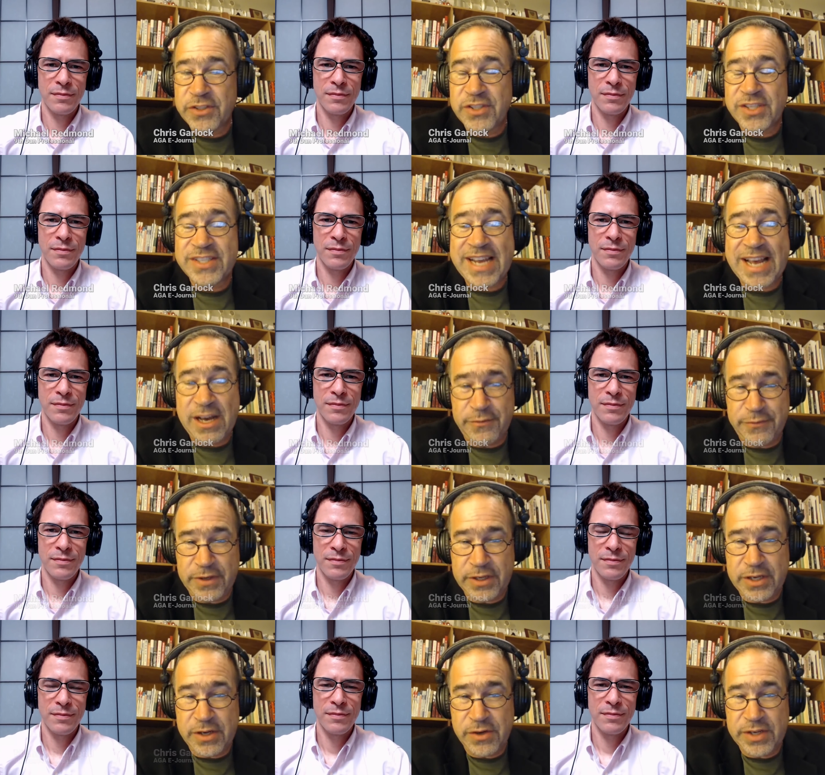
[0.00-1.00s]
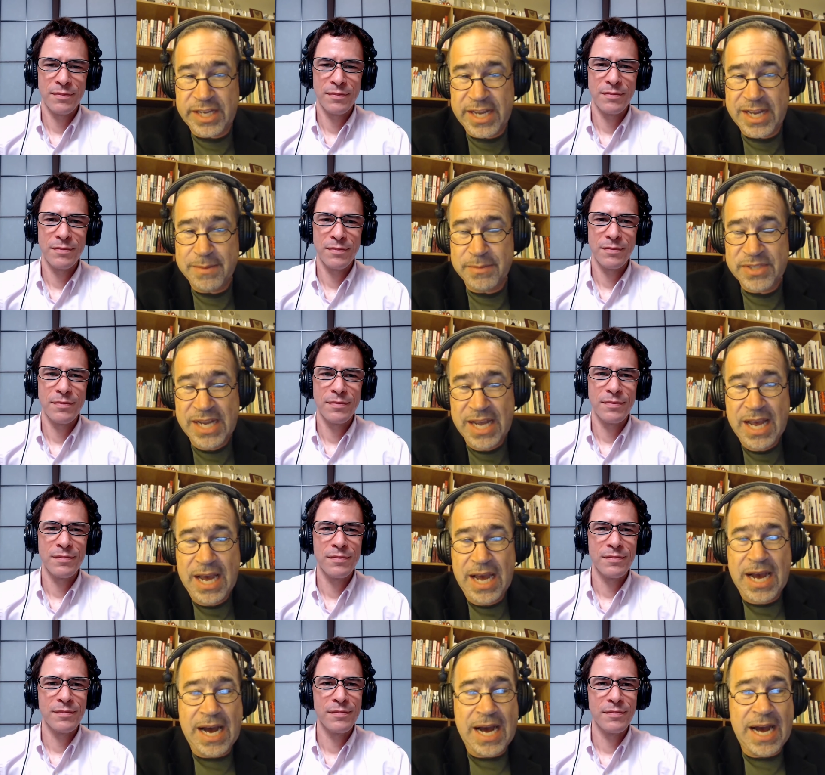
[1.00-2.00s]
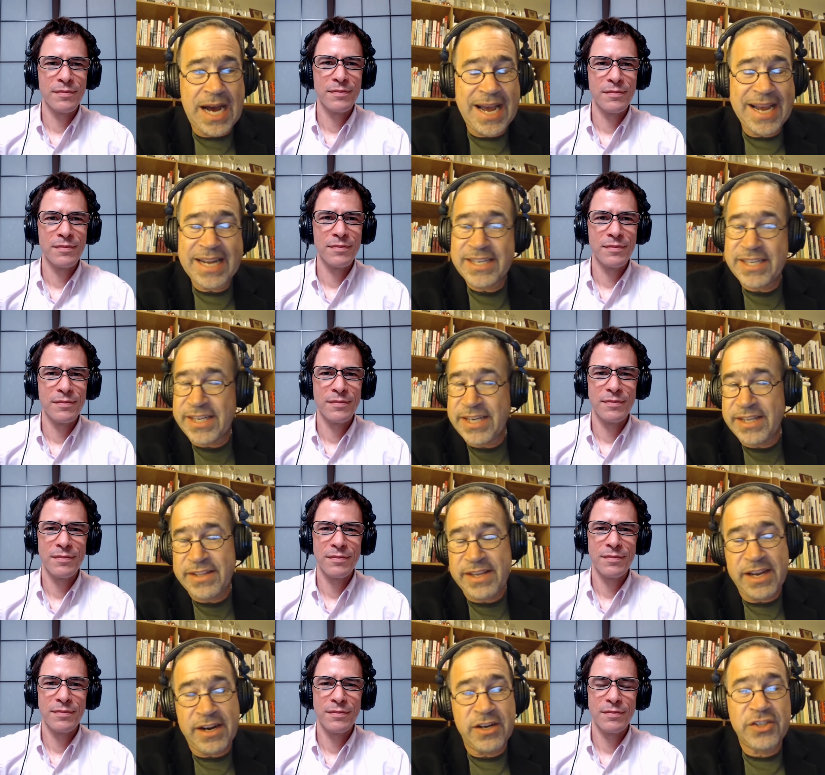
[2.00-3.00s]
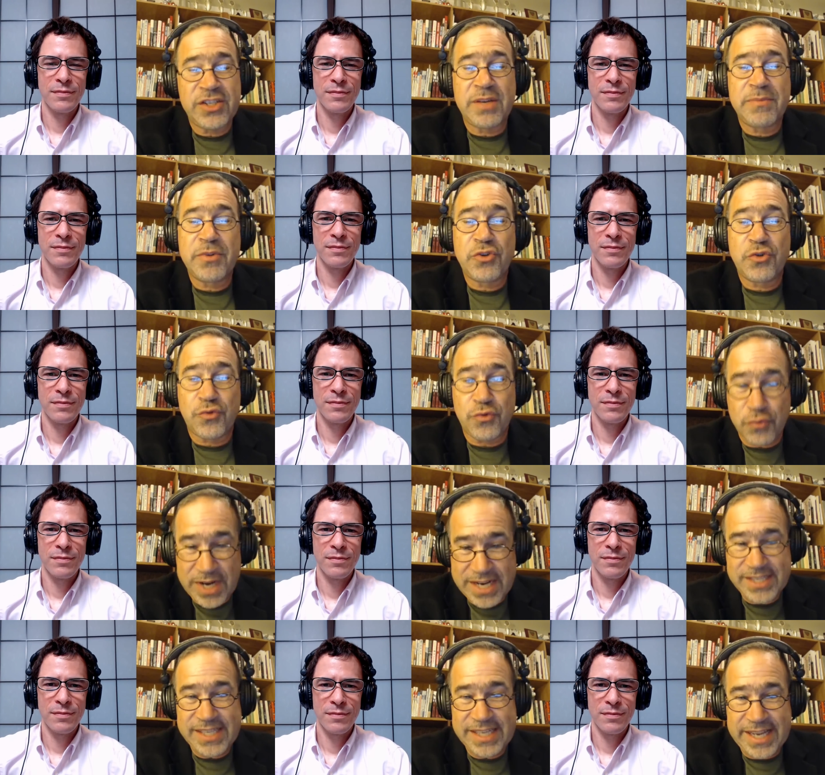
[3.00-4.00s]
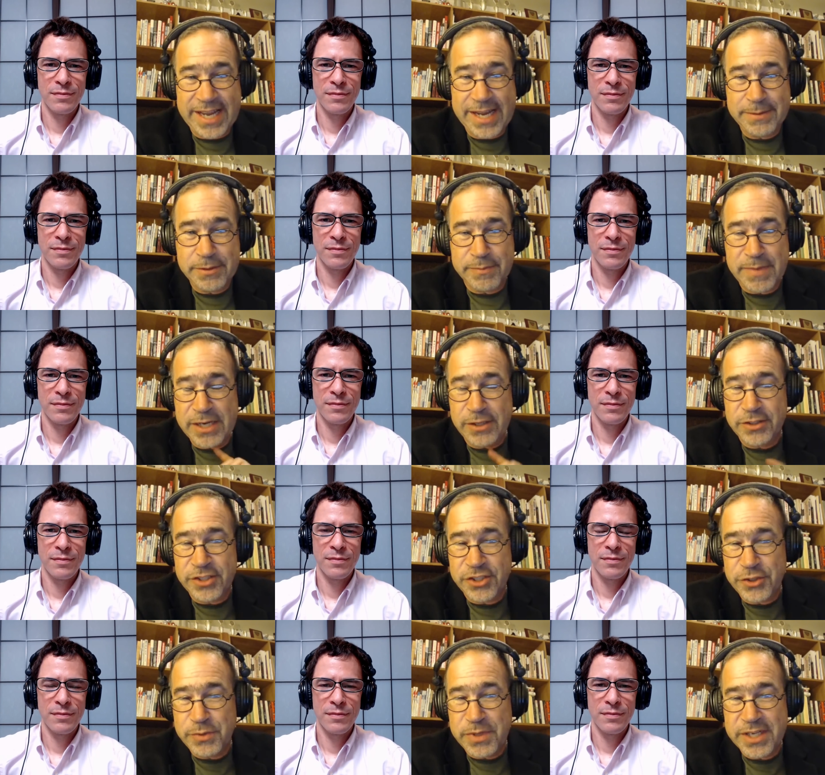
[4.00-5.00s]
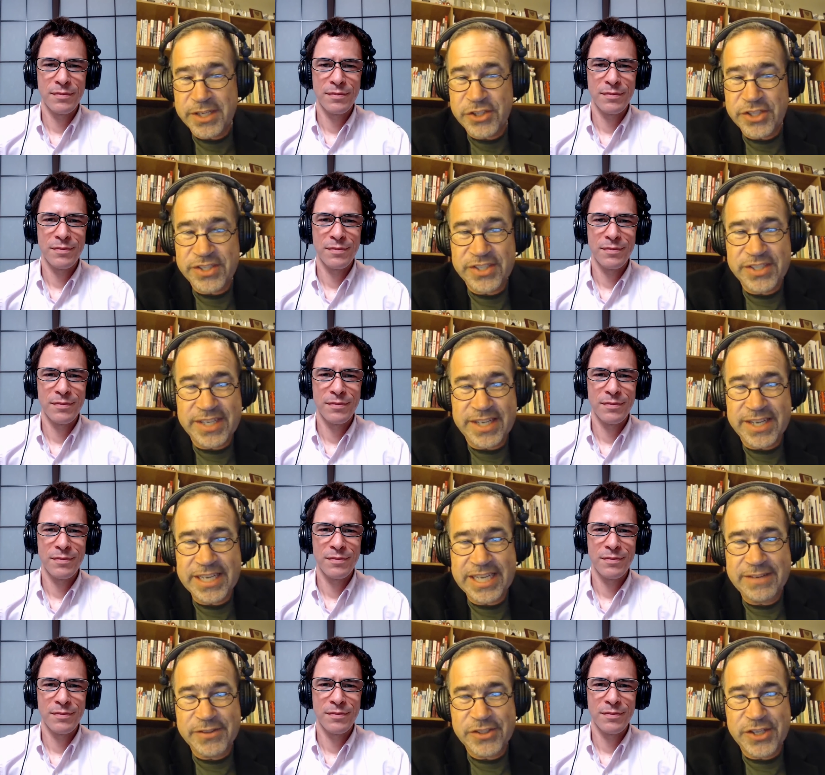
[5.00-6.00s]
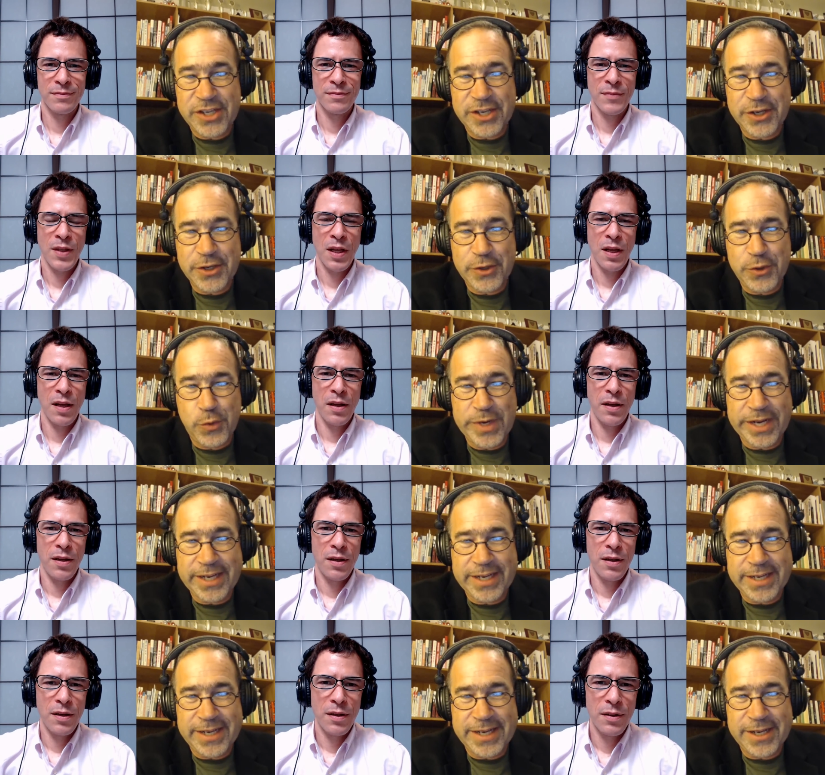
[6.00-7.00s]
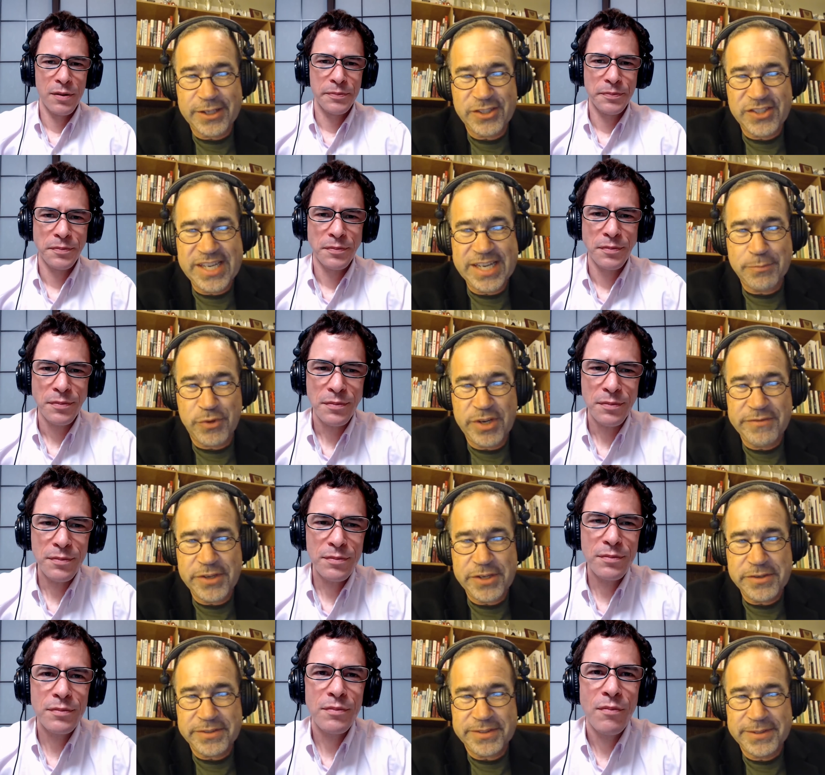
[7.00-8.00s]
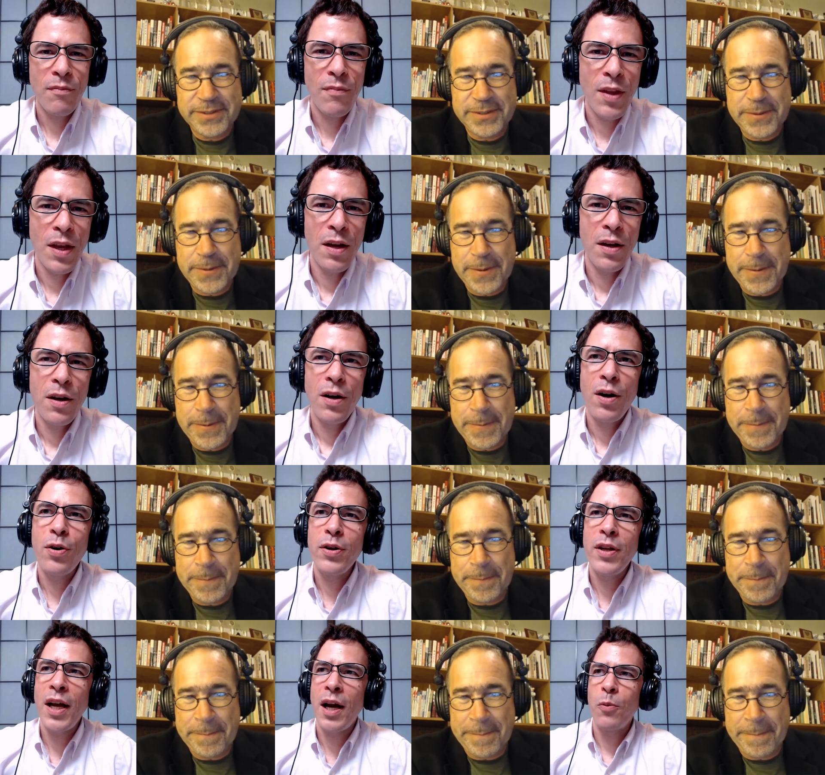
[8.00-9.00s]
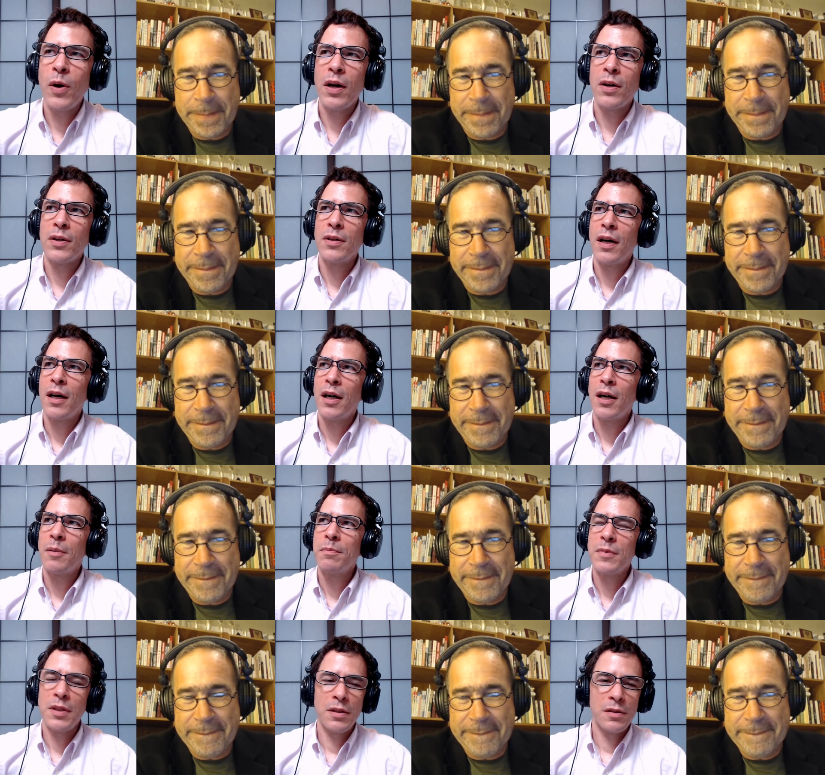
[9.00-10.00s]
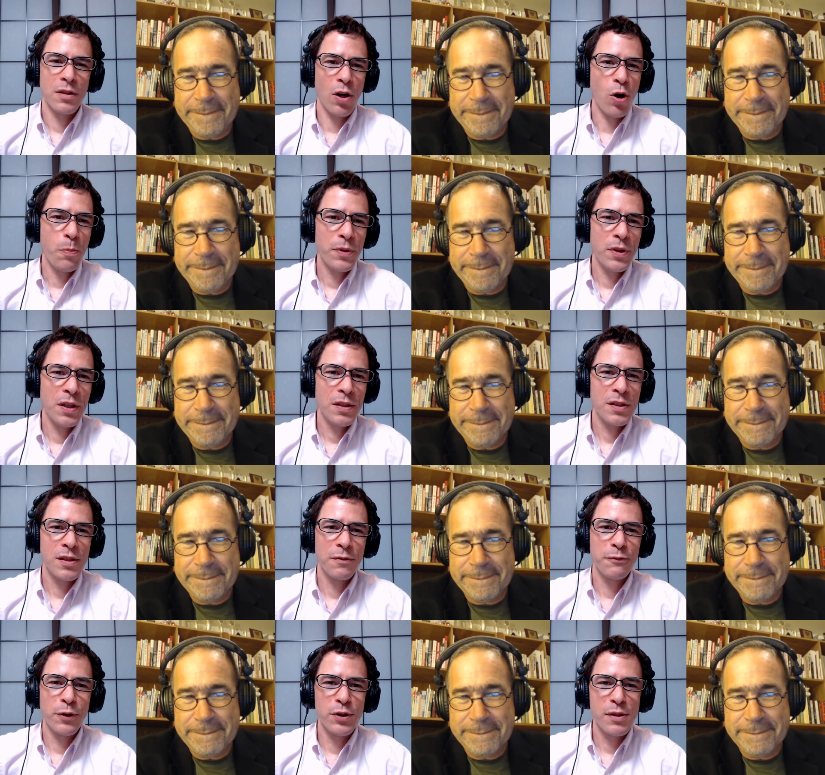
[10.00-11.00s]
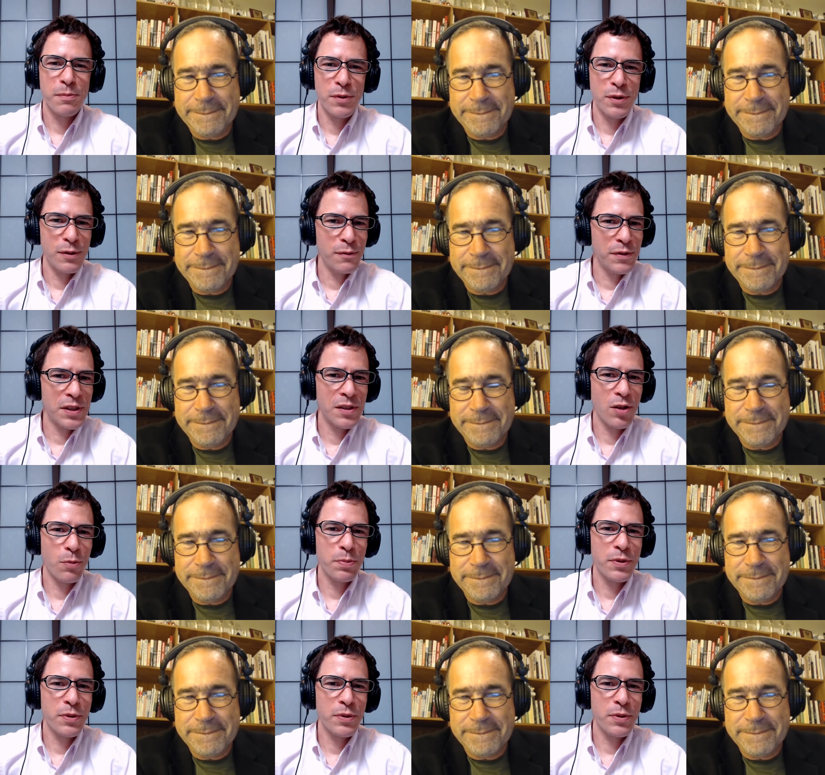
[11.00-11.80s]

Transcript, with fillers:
Speaker 1: versus AlphaGo games. Uh, I got to tell you, they are some crazy games. Michael, did you want to just uh, give
Speaker 2: us a quick uh, sneak preview? Oh, yeah. Well, um, the openings, the first moves and